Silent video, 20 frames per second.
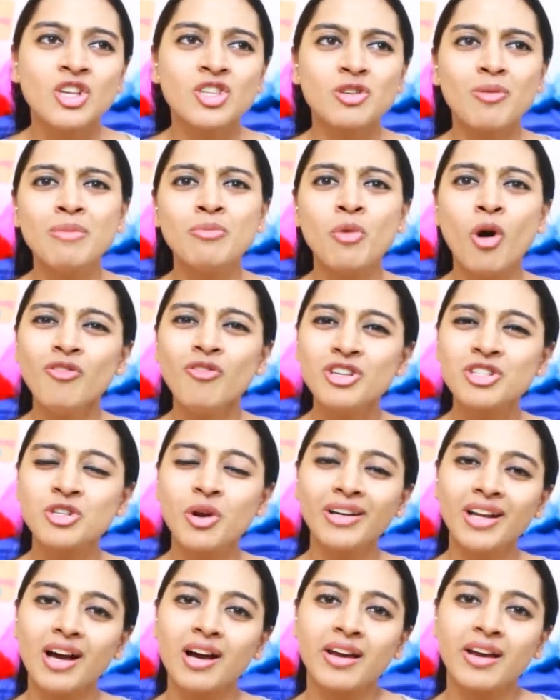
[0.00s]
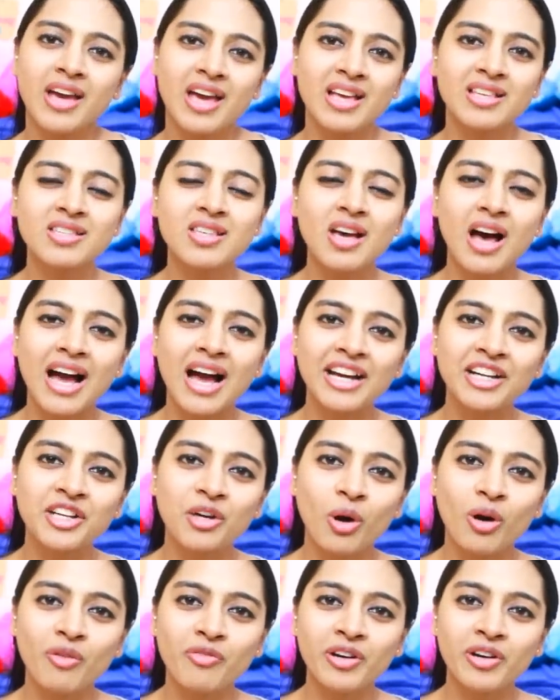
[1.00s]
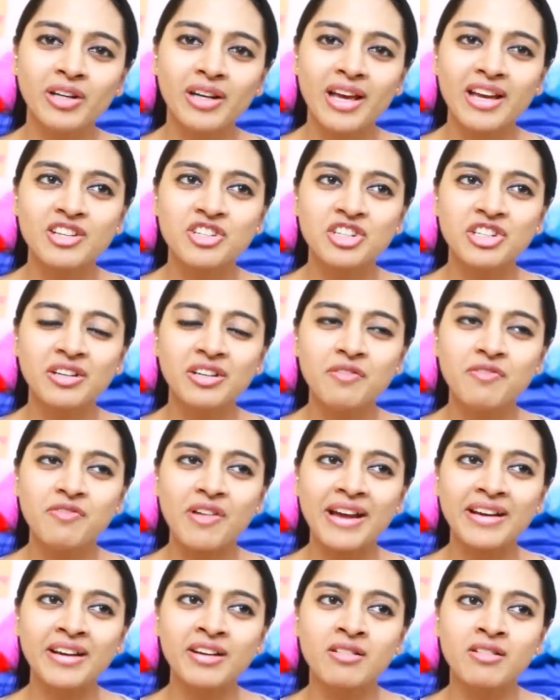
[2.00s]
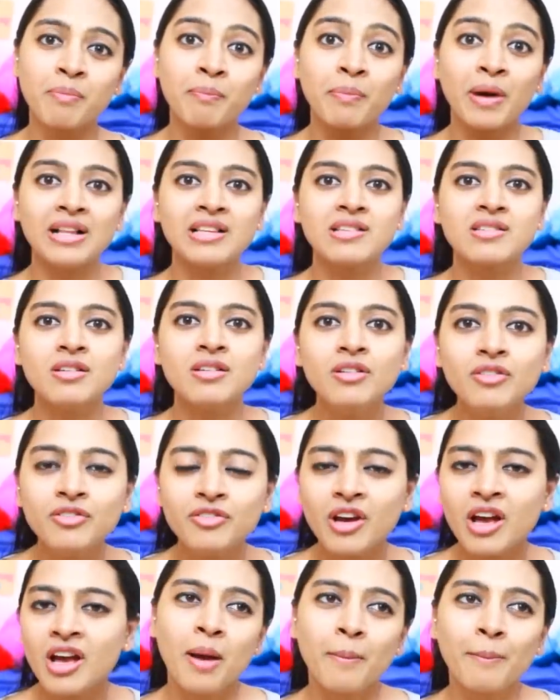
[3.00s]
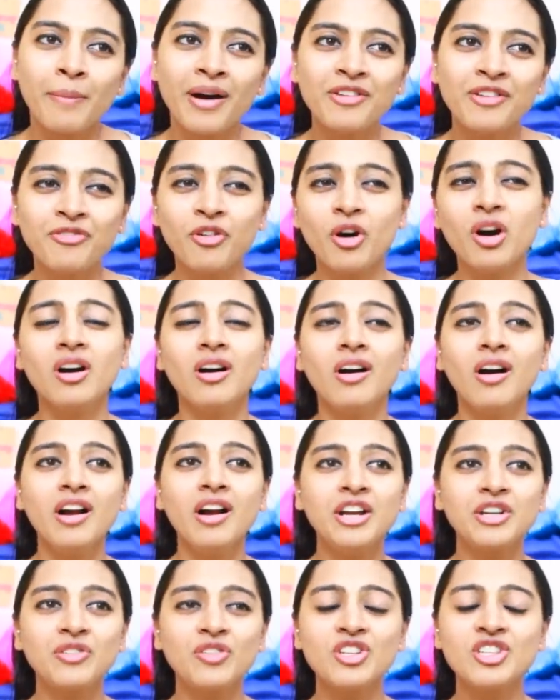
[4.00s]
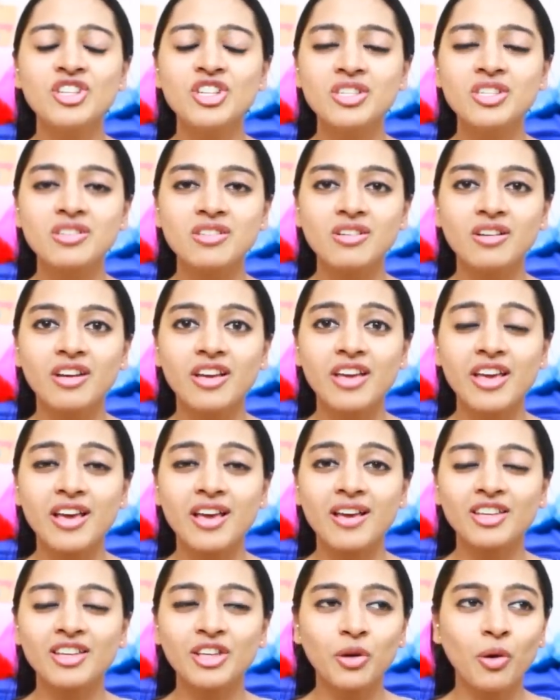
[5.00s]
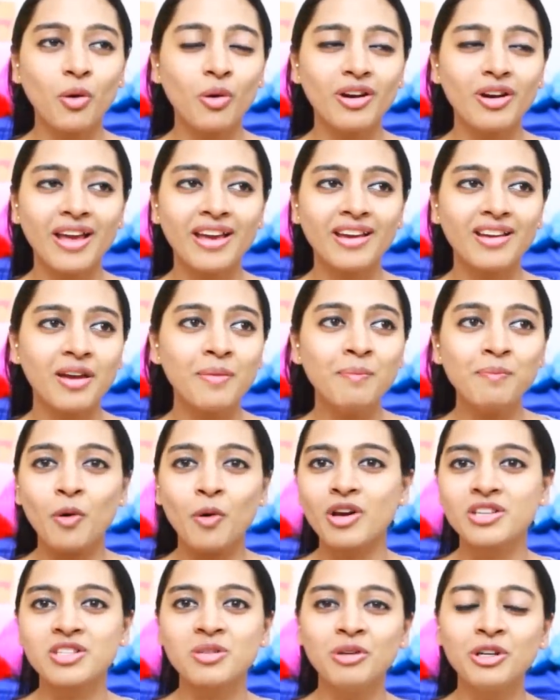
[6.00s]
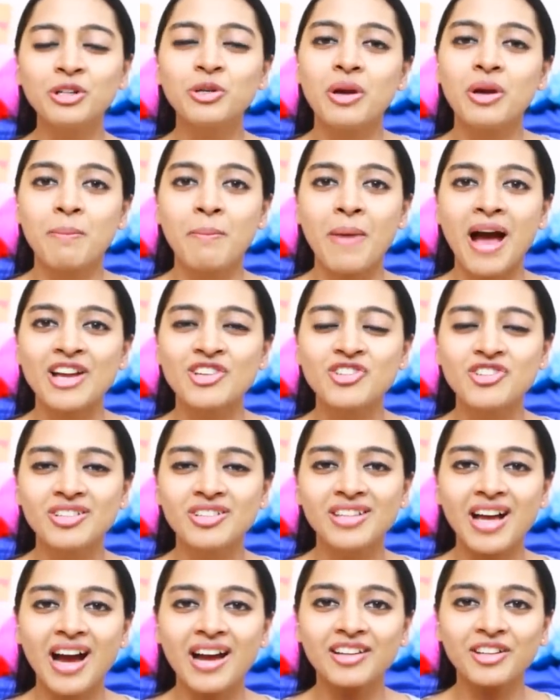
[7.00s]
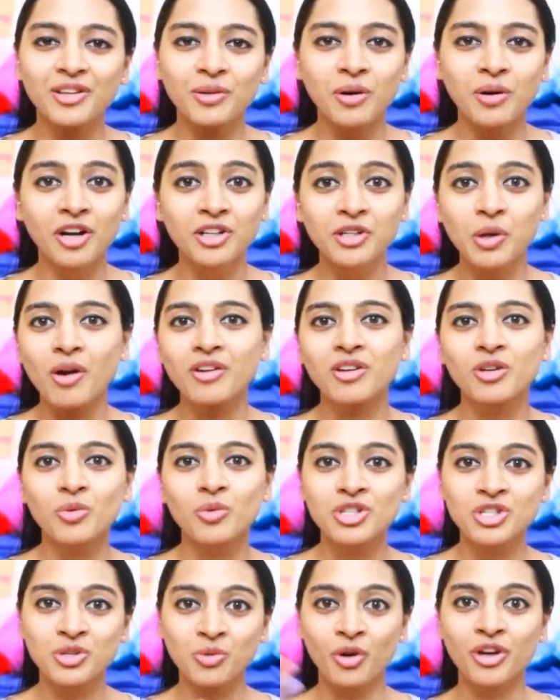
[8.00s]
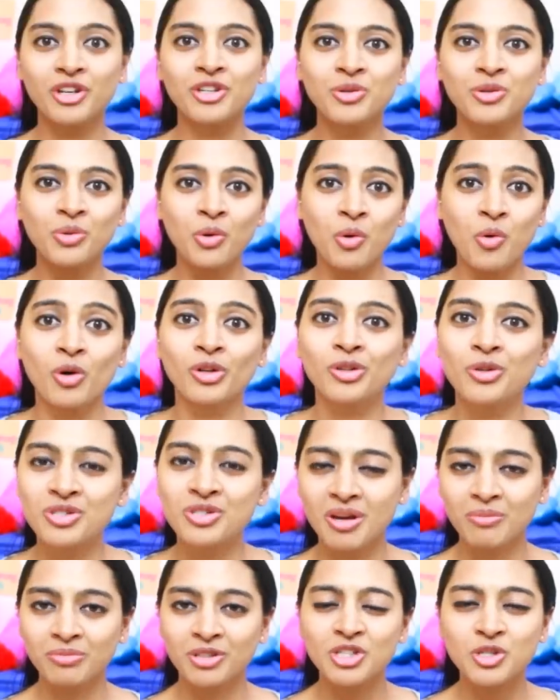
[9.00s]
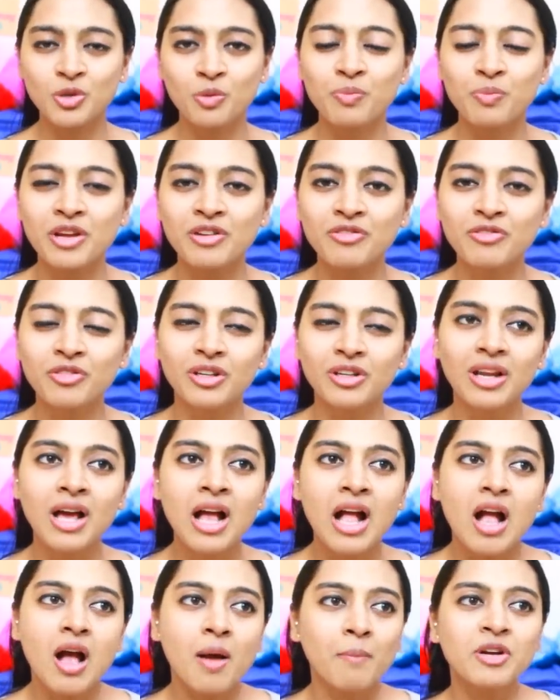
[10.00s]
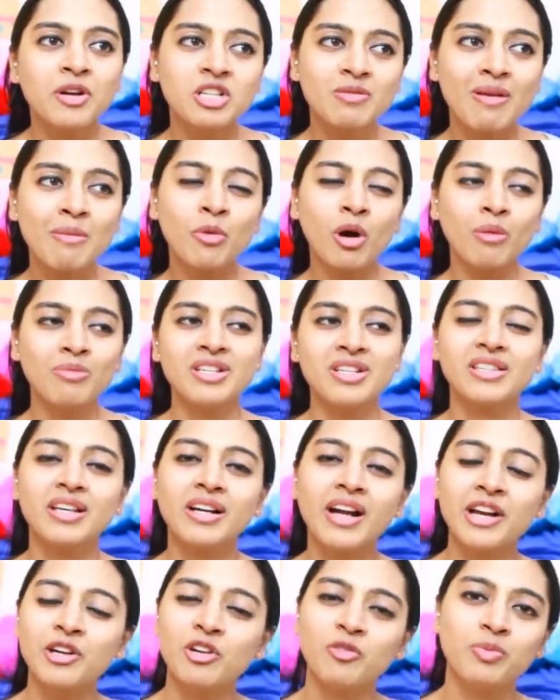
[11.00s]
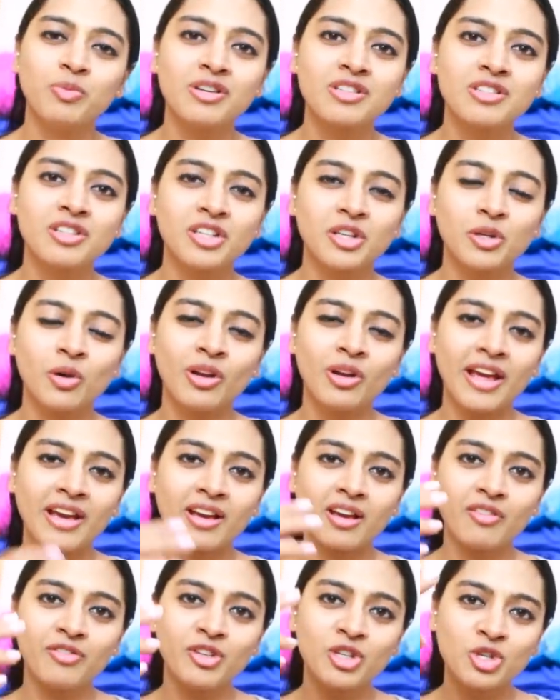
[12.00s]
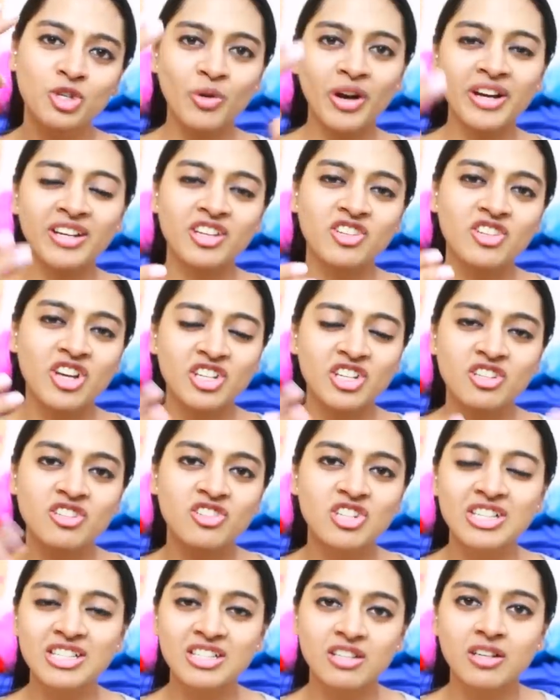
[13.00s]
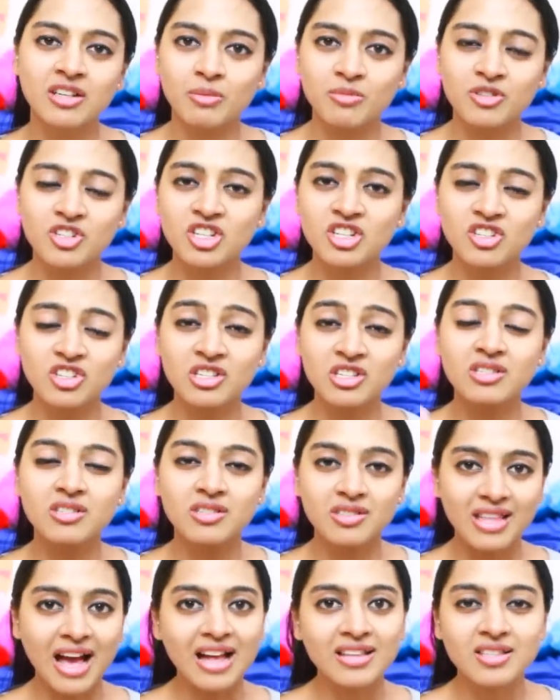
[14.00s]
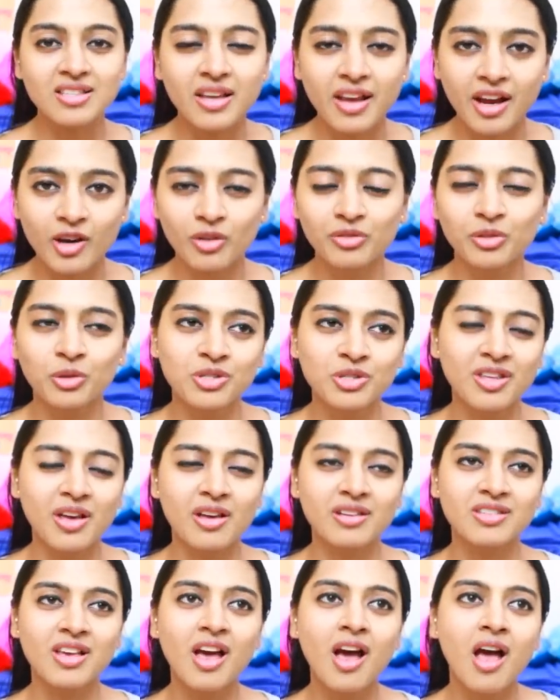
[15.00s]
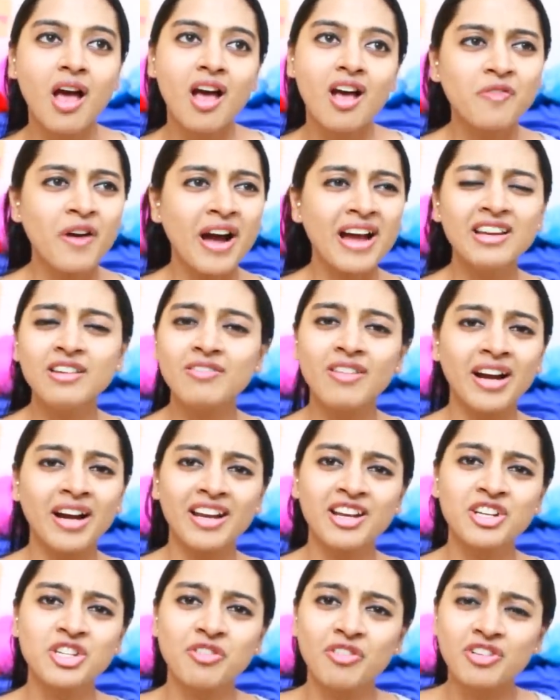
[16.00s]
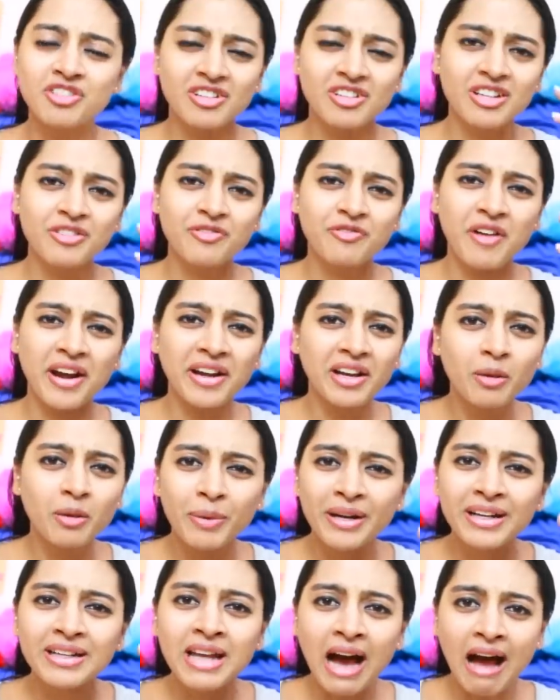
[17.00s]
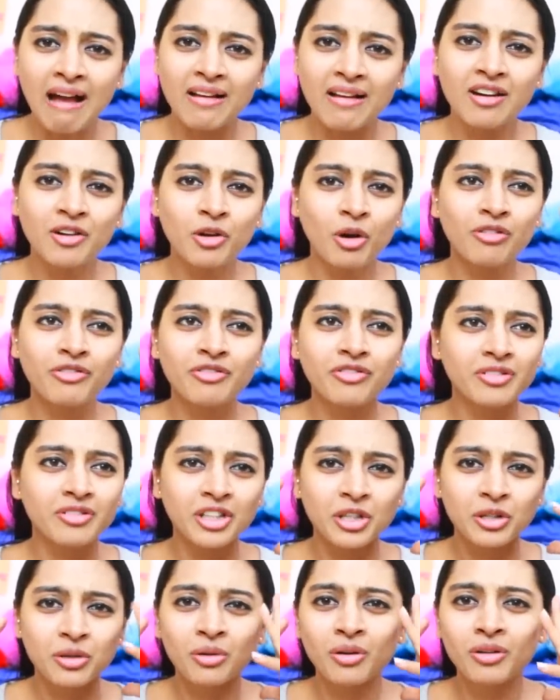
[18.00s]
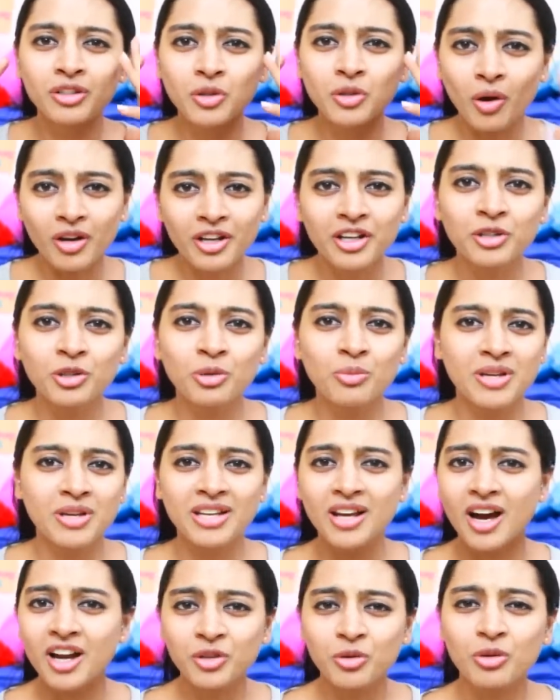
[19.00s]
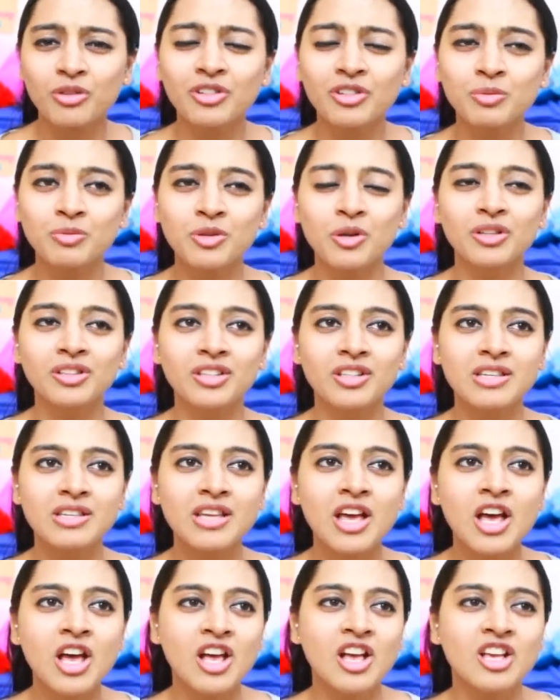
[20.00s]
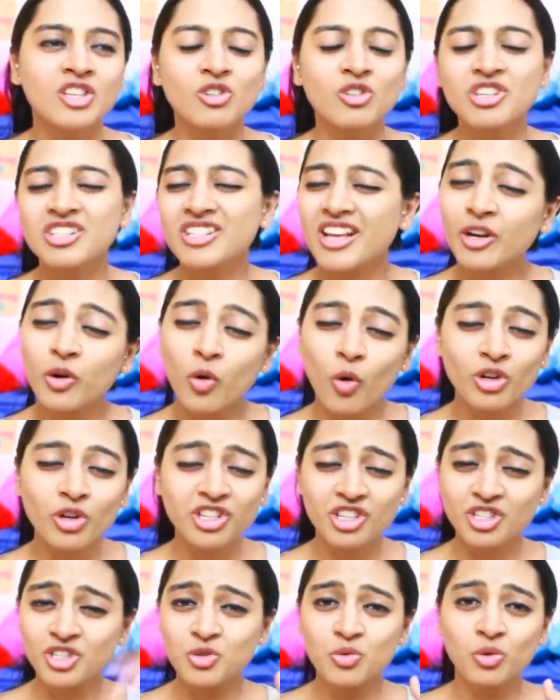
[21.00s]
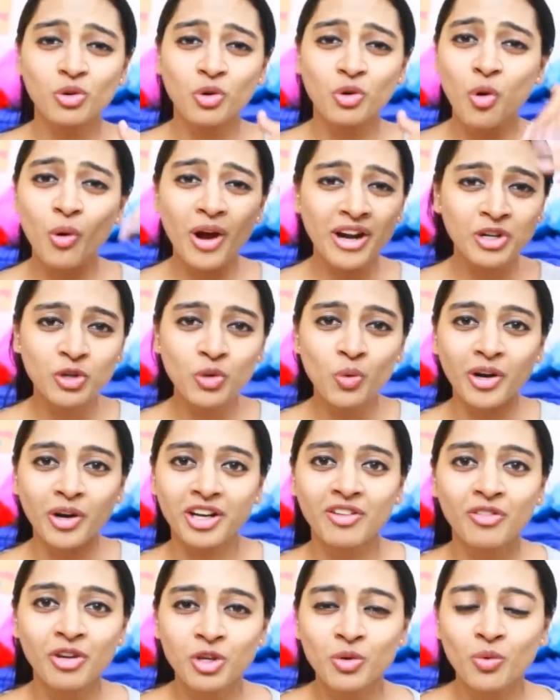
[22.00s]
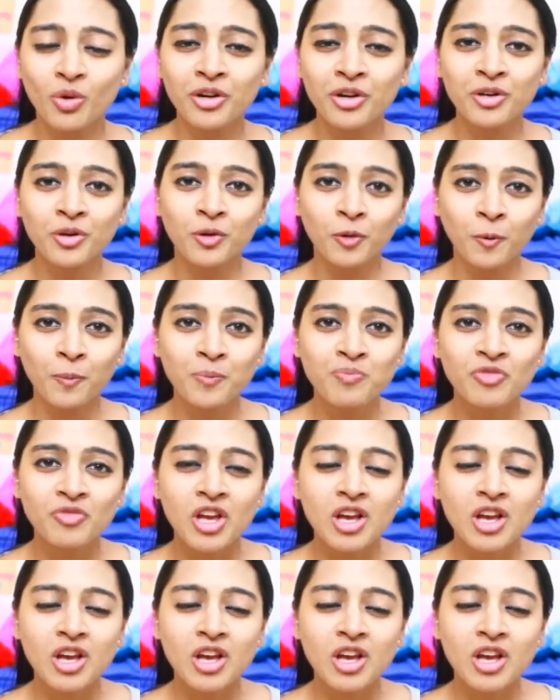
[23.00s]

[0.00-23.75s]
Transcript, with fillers: So my mom was not against the idea of it, like she didn't find it repulsive, but for her it was just, you know, like impossible to imagine that, you know, her daughter was going to go through something so painful, because my mom is like the kind of person, you know, like if you show her an injection, she'll scream. She, she's that scared of those things. Finally one day she was really fed up and tired of, you know, talking to me and arguing with me on this. So she's like, go just do, go and do whatever you want to do.